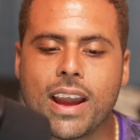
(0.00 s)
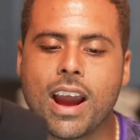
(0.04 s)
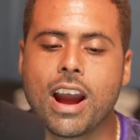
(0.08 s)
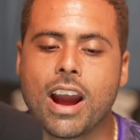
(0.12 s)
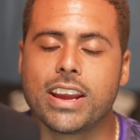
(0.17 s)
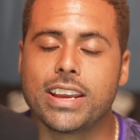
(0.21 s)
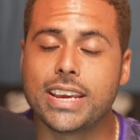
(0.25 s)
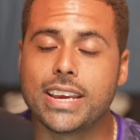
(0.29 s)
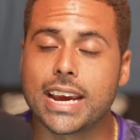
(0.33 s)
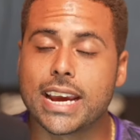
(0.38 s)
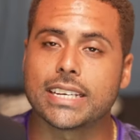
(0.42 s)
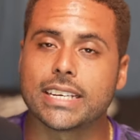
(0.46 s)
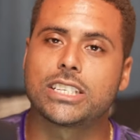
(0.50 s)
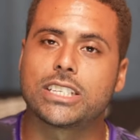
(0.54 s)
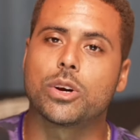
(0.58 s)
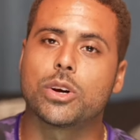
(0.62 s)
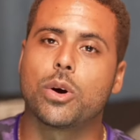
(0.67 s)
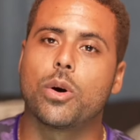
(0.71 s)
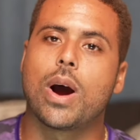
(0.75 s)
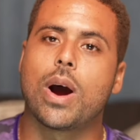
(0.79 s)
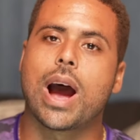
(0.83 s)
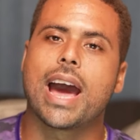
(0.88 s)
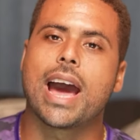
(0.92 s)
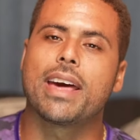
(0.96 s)
Yes,
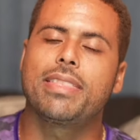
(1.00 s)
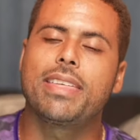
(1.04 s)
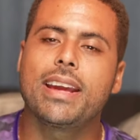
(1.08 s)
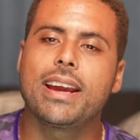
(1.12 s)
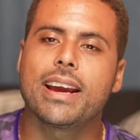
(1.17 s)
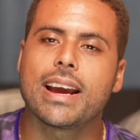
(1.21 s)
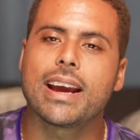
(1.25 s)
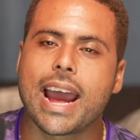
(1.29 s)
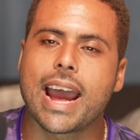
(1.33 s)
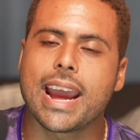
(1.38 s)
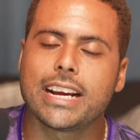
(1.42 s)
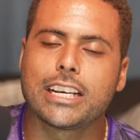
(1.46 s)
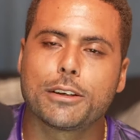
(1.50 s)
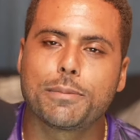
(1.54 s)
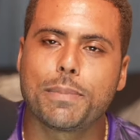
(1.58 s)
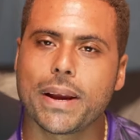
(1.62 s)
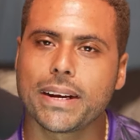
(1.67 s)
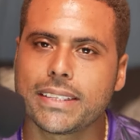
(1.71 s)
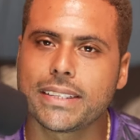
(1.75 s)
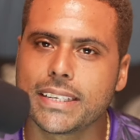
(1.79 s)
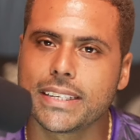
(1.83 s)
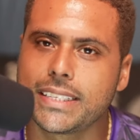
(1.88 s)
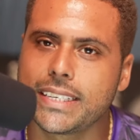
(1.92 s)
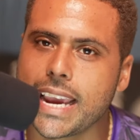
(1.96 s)
so I think I expect
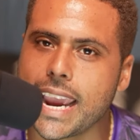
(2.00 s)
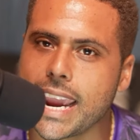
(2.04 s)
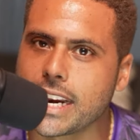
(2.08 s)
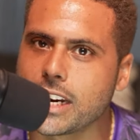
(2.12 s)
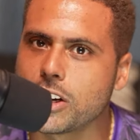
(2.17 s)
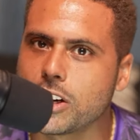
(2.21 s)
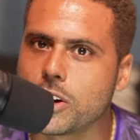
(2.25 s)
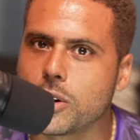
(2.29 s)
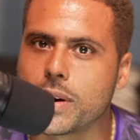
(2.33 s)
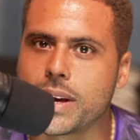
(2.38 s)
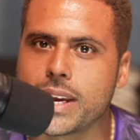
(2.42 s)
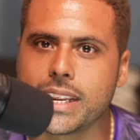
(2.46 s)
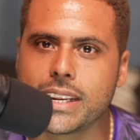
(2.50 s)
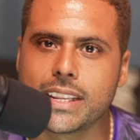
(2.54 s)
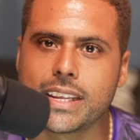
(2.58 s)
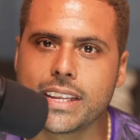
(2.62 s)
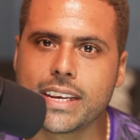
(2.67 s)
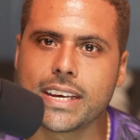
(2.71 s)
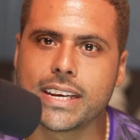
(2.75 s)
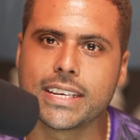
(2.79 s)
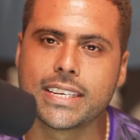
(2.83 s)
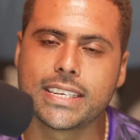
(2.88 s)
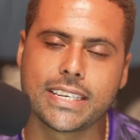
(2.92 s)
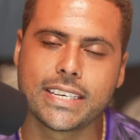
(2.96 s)
to see Endo in
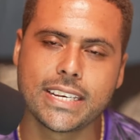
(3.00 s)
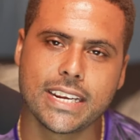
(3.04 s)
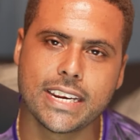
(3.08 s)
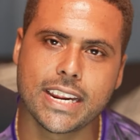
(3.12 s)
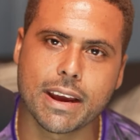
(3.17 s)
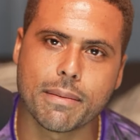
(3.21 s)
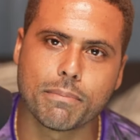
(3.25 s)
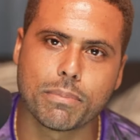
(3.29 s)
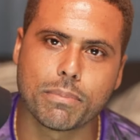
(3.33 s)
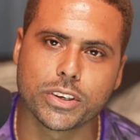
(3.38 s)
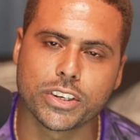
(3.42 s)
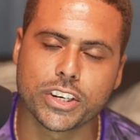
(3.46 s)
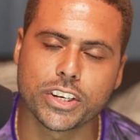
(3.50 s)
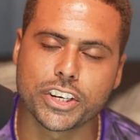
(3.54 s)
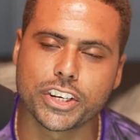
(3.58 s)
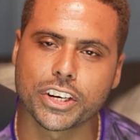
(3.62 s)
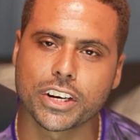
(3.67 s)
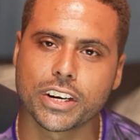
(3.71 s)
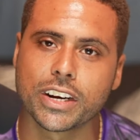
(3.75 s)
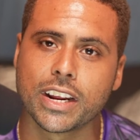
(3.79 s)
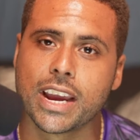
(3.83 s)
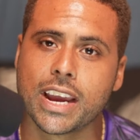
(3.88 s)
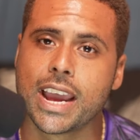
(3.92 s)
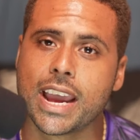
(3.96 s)
the CDM
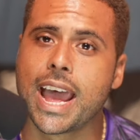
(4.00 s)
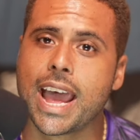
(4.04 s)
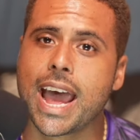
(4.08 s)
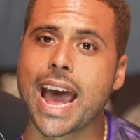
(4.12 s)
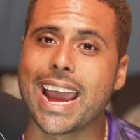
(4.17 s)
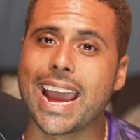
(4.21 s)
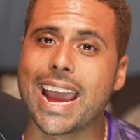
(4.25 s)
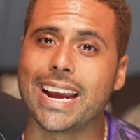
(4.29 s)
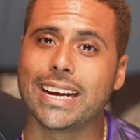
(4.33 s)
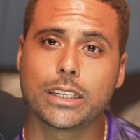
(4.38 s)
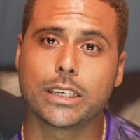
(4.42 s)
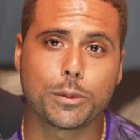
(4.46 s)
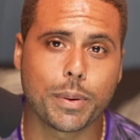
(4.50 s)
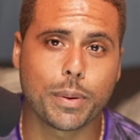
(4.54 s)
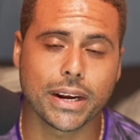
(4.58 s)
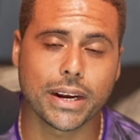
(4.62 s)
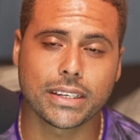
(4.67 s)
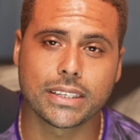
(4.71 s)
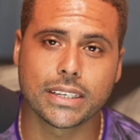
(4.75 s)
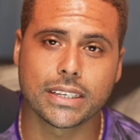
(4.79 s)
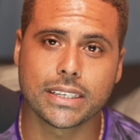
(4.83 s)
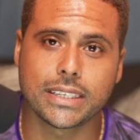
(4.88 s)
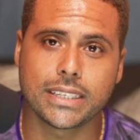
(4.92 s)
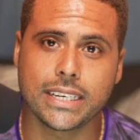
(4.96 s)
position. I expect
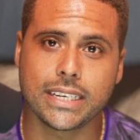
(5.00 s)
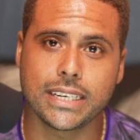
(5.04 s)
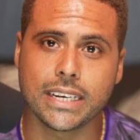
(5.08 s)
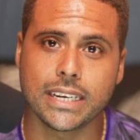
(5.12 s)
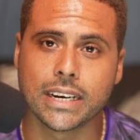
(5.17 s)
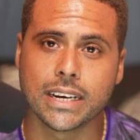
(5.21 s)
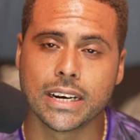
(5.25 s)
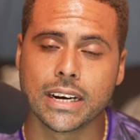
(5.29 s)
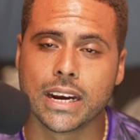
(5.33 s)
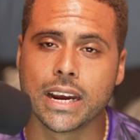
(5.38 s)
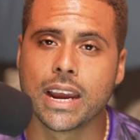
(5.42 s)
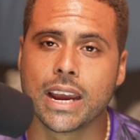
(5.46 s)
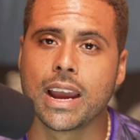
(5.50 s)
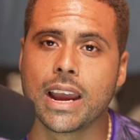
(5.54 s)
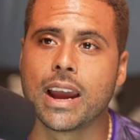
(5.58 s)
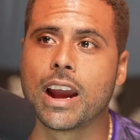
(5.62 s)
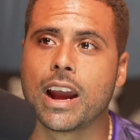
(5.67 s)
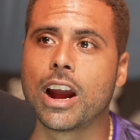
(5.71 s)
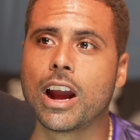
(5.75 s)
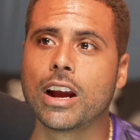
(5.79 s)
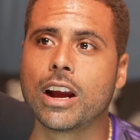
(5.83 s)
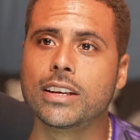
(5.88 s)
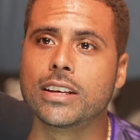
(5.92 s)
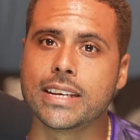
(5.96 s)
to see
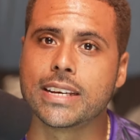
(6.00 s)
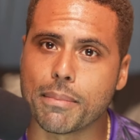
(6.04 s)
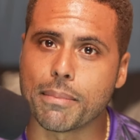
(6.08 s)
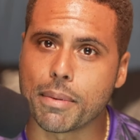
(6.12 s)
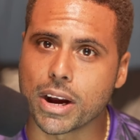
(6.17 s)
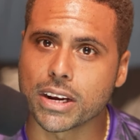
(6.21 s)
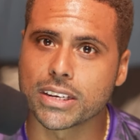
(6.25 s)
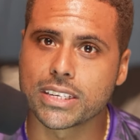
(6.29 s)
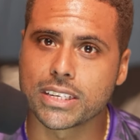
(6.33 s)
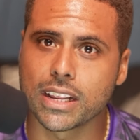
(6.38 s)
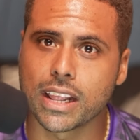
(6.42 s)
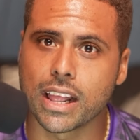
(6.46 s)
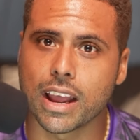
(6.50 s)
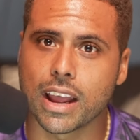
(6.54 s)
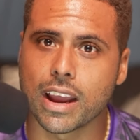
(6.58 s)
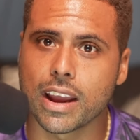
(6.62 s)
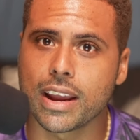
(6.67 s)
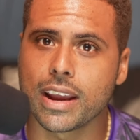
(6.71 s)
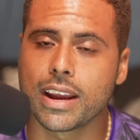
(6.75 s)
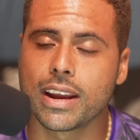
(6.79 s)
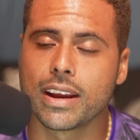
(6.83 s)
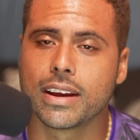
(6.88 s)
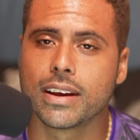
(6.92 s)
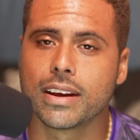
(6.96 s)

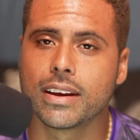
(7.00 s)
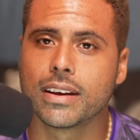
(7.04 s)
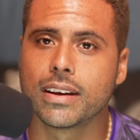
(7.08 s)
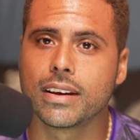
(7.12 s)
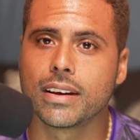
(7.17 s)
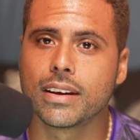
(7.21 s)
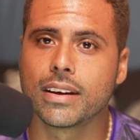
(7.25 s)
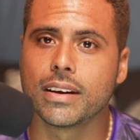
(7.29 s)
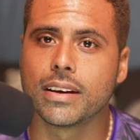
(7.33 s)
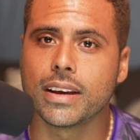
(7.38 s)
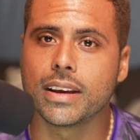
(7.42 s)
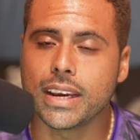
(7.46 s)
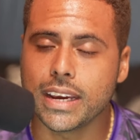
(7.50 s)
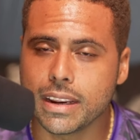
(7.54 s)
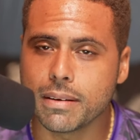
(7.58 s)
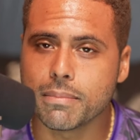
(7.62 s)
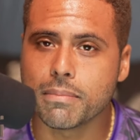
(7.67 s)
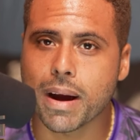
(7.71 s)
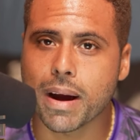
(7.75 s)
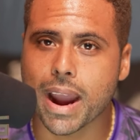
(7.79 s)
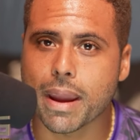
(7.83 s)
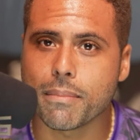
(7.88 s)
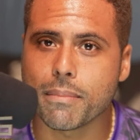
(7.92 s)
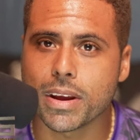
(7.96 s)
Szoboszlai in
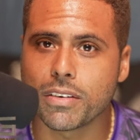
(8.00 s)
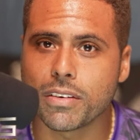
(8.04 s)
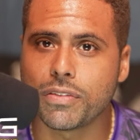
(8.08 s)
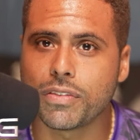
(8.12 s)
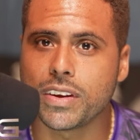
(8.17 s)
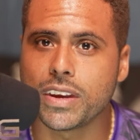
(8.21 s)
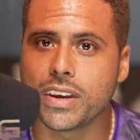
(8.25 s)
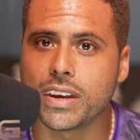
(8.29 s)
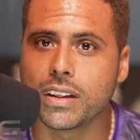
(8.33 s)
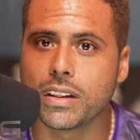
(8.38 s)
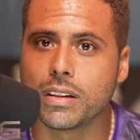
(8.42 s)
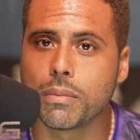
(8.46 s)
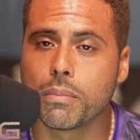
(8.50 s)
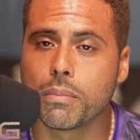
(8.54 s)
my midfield.